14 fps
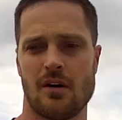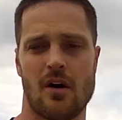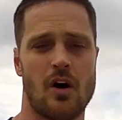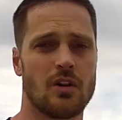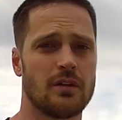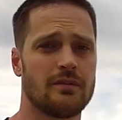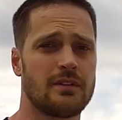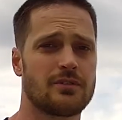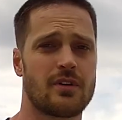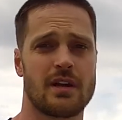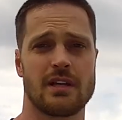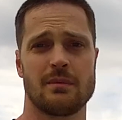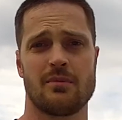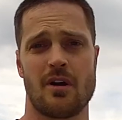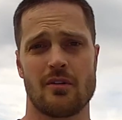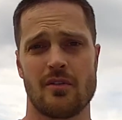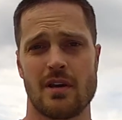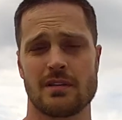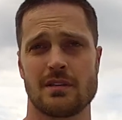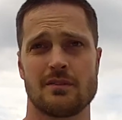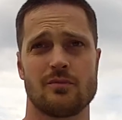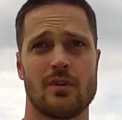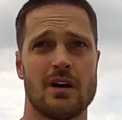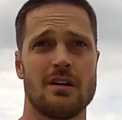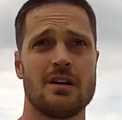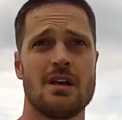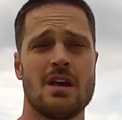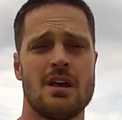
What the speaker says: all of the training progress as well.